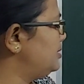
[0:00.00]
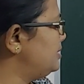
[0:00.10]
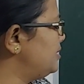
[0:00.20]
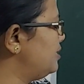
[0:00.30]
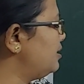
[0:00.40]

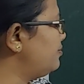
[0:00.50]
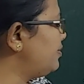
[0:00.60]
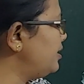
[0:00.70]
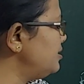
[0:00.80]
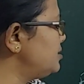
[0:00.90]
Either
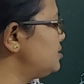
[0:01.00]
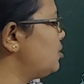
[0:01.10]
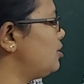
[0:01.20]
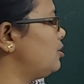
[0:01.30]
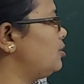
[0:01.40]
advice
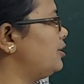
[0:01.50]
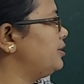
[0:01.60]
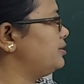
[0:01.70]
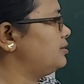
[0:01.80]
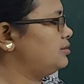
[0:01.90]
or
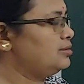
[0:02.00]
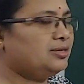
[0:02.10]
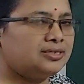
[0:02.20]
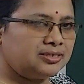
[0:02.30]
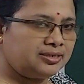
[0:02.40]
order,
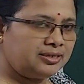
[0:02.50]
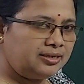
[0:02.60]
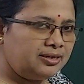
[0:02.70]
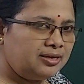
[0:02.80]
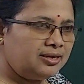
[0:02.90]
isn't
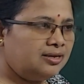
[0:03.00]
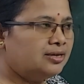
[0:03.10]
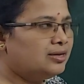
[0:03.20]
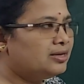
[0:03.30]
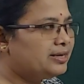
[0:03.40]
it?
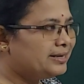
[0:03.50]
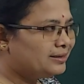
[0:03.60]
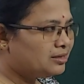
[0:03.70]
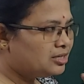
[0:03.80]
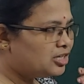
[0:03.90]

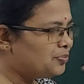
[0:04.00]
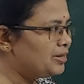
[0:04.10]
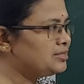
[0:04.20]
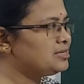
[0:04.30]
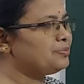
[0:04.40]
It
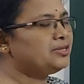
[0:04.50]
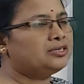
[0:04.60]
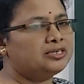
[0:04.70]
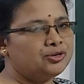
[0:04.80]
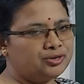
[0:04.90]
depends on
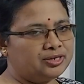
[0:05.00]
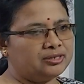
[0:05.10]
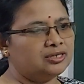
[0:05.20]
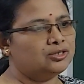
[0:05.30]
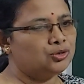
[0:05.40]
the
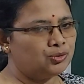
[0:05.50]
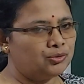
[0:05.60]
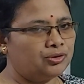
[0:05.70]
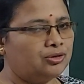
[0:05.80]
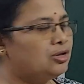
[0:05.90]
tuning, the
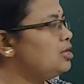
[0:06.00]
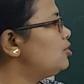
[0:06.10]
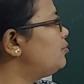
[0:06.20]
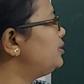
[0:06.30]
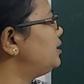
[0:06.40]
tone,
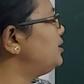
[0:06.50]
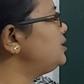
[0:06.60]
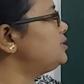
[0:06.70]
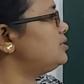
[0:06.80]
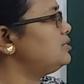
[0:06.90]
when the
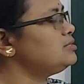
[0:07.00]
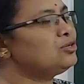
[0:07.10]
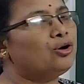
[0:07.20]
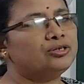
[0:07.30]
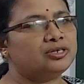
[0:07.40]
teacher is
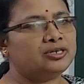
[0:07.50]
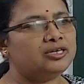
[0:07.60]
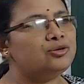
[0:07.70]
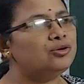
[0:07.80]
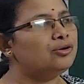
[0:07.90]
ordering
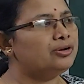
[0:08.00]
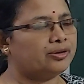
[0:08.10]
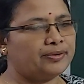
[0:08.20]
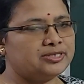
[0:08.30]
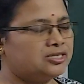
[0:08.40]
you or
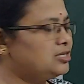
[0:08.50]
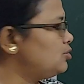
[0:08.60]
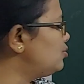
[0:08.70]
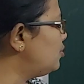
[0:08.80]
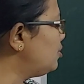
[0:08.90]
requesting you
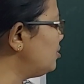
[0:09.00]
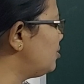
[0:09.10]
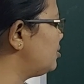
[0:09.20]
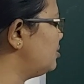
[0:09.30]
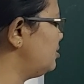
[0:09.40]

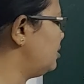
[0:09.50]
or